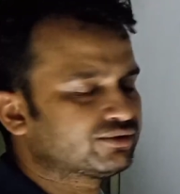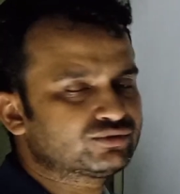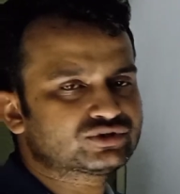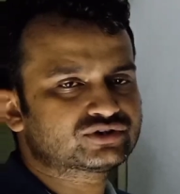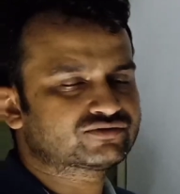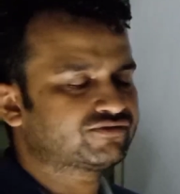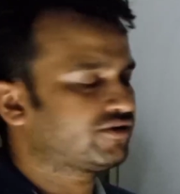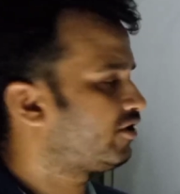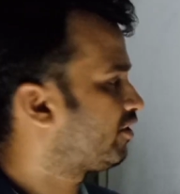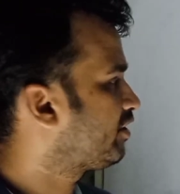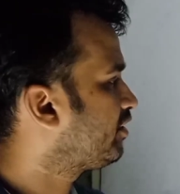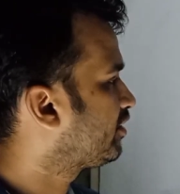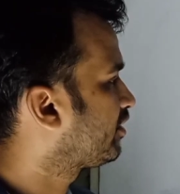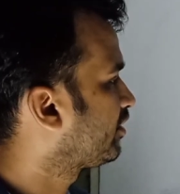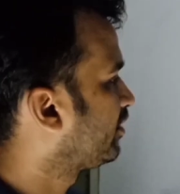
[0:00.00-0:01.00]
used
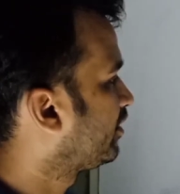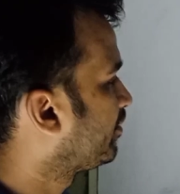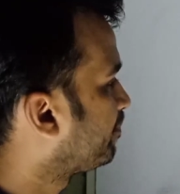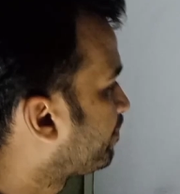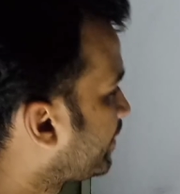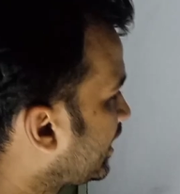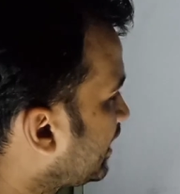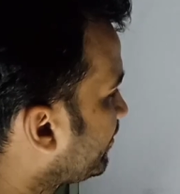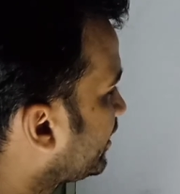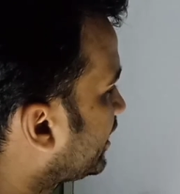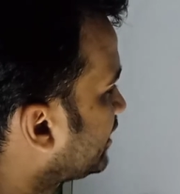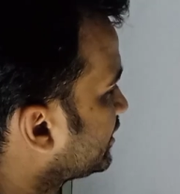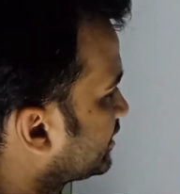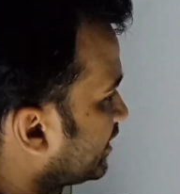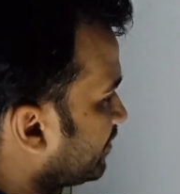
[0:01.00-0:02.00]
for
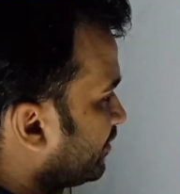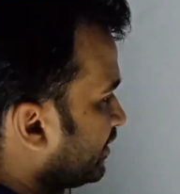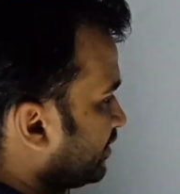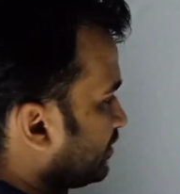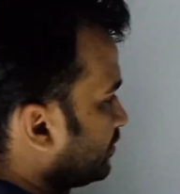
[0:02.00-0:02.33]
preliminary survey.